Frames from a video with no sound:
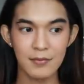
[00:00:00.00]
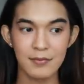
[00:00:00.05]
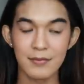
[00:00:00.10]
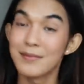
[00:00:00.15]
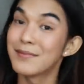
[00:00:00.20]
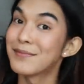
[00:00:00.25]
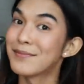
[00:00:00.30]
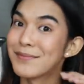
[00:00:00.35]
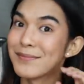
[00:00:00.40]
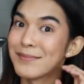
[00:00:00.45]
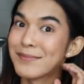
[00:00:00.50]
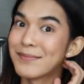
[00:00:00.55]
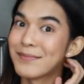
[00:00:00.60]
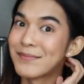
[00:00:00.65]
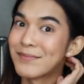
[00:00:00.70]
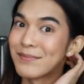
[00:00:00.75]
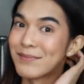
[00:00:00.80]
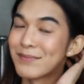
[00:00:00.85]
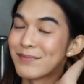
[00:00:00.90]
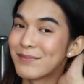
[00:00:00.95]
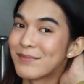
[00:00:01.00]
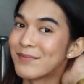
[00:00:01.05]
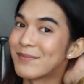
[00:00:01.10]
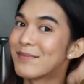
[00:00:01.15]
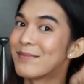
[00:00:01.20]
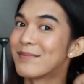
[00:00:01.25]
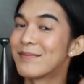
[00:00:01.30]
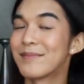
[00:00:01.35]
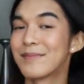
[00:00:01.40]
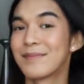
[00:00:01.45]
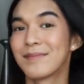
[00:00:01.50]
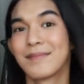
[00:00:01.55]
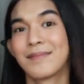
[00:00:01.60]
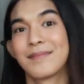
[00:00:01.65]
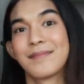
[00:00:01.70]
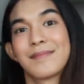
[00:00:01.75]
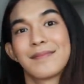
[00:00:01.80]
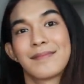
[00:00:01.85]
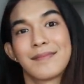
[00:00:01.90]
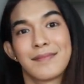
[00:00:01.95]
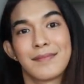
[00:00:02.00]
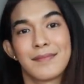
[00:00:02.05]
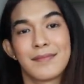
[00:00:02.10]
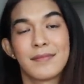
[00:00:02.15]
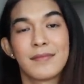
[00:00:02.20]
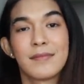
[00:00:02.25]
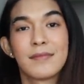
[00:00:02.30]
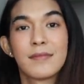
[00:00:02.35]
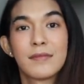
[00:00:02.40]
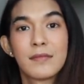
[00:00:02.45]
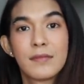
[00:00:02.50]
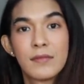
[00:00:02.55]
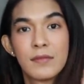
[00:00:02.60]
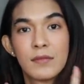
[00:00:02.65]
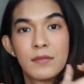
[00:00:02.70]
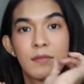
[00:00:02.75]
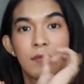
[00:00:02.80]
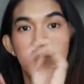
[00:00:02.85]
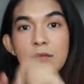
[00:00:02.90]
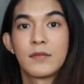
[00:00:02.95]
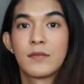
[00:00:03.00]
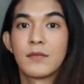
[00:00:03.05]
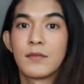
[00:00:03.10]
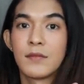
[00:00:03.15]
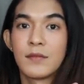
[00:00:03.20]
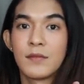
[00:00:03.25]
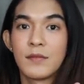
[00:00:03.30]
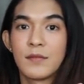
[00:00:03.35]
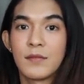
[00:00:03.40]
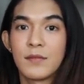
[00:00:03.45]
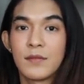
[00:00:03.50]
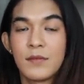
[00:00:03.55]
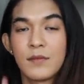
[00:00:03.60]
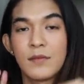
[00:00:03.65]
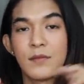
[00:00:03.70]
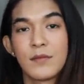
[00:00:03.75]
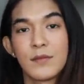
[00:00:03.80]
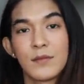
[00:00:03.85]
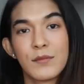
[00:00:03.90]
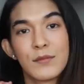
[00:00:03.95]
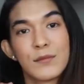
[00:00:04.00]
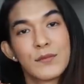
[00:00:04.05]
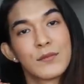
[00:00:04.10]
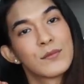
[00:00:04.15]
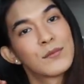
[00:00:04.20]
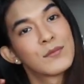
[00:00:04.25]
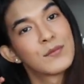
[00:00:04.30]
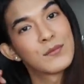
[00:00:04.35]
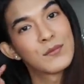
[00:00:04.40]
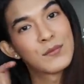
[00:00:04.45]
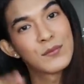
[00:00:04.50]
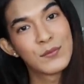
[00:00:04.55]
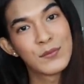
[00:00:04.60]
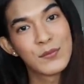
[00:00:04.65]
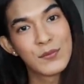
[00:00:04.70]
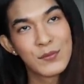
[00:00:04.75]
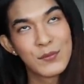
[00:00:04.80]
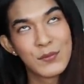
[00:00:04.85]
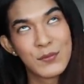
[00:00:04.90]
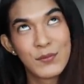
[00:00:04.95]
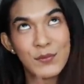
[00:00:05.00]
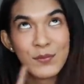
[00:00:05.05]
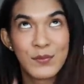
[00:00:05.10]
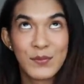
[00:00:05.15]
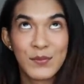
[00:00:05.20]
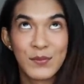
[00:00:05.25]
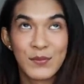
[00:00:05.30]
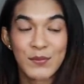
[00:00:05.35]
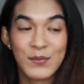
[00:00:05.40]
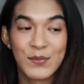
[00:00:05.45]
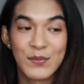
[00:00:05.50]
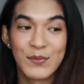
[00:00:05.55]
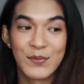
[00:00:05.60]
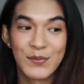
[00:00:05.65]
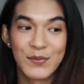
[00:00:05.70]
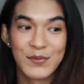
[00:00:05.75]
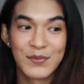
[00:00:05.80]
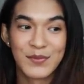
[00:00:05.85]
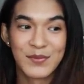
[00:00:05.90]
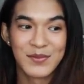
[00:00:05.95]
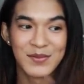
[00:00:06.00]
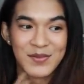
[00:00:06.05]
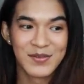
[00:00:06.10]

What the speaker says: (silent)